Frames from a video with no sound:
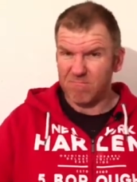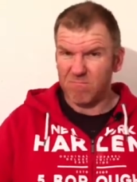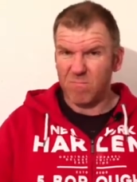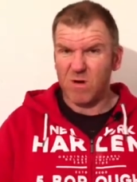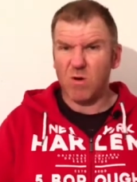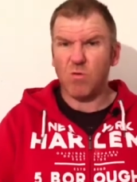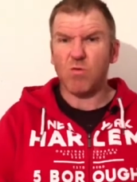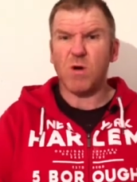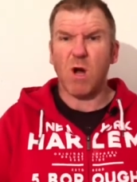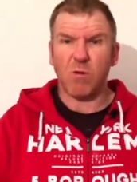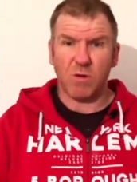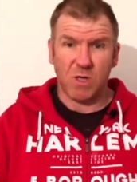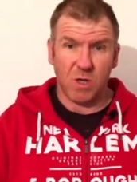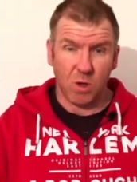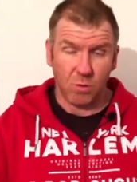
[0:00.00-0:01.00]
We all know
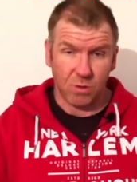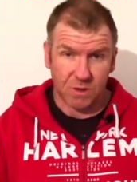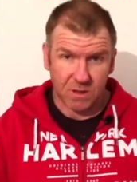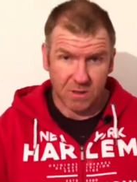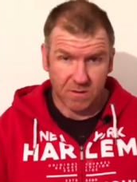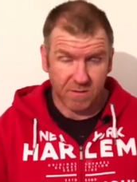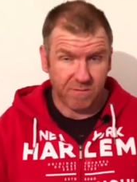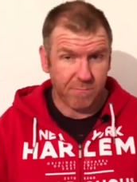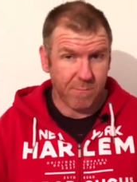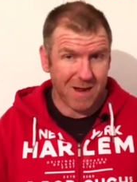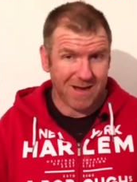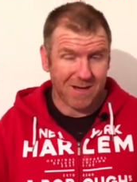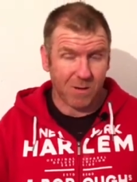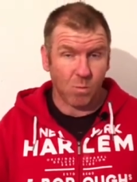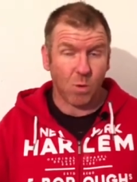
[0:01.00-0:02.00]
the use of
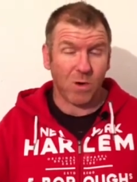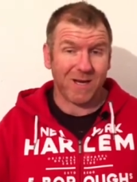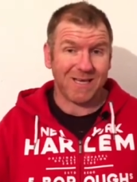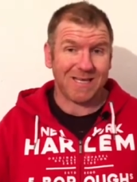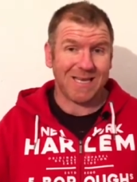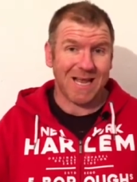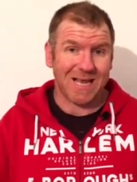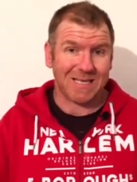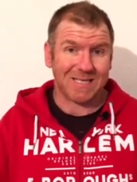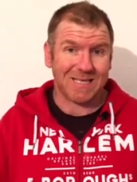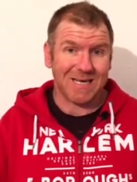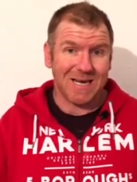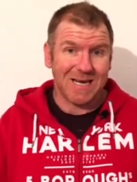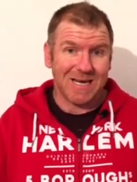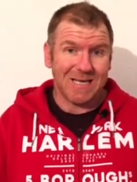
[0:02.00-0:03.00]
money and what it does.
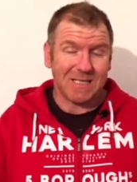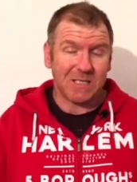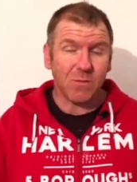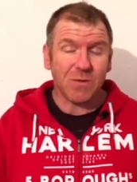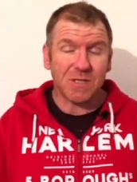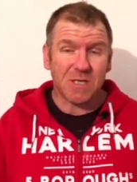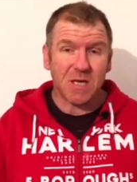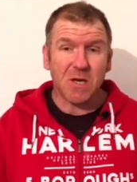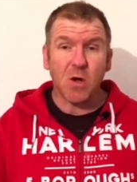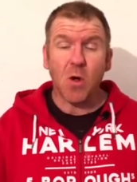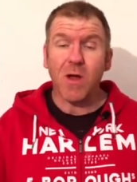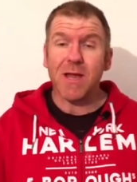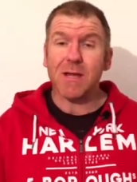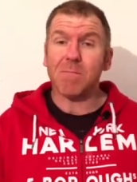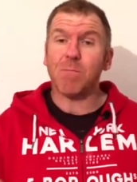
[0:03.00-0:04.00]
So is
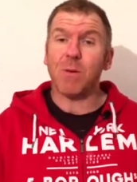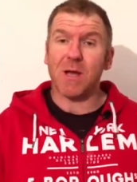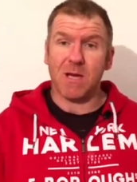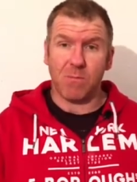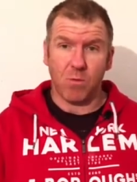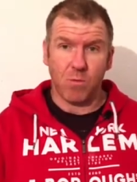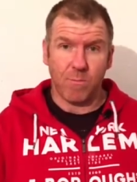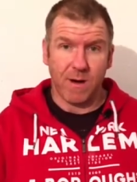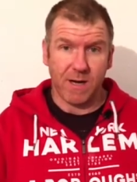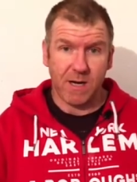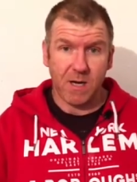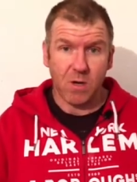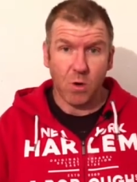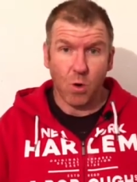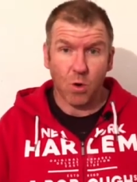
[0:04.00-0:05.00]
denying people
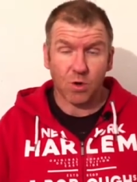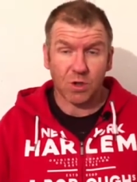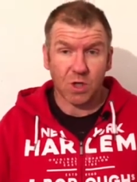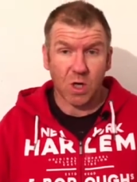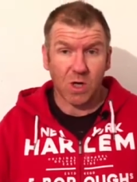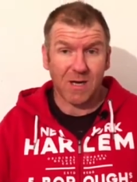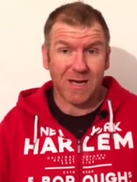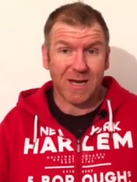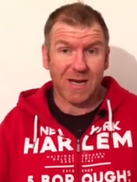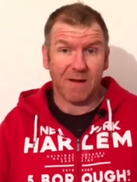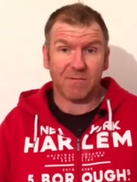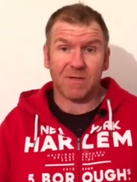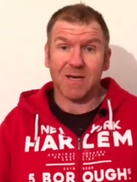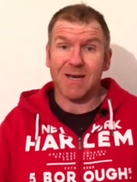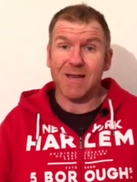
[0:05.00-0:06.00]
money, or certainly
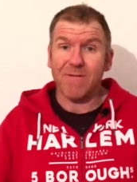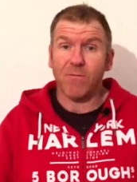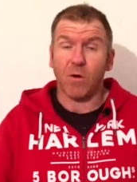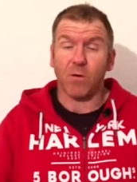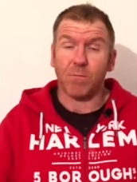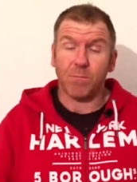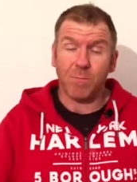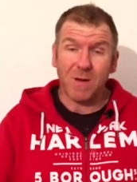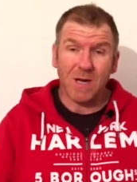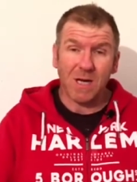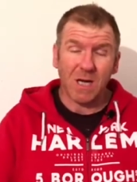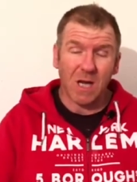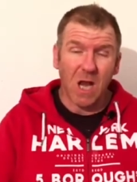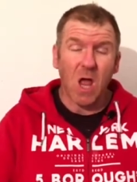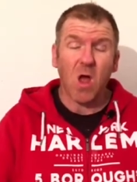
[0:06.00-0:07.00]
enough to live on, be
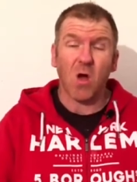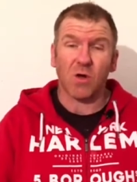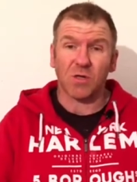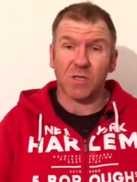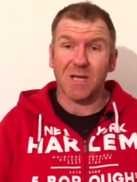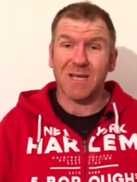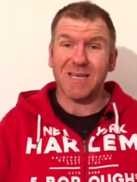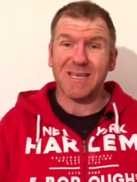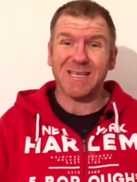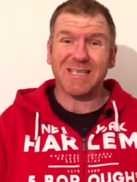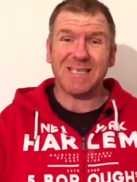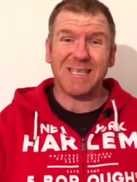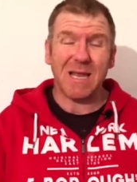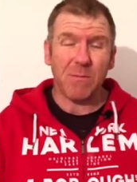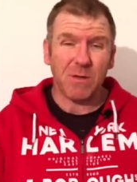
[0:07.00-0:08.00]
classed as
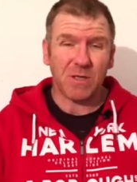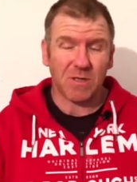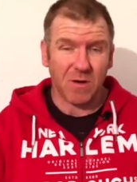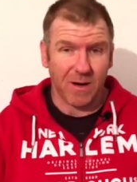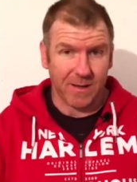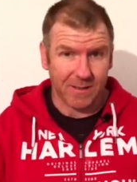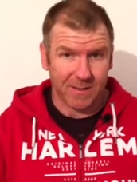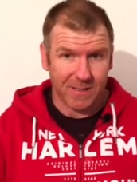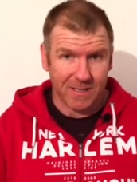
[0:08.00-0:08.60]
democide?